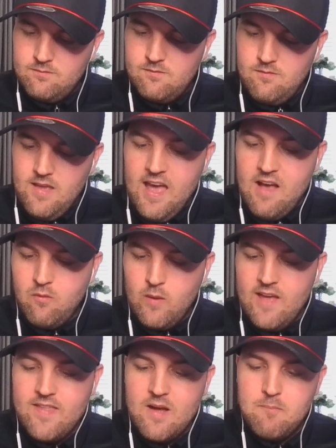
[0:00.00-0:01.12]
yeah, we
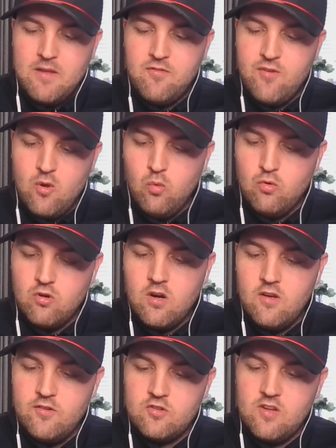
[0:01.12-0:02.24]
had that big fuel
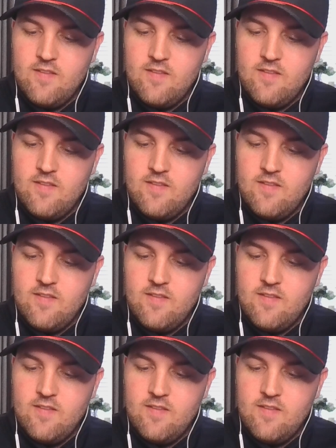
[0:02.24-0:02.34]
drivers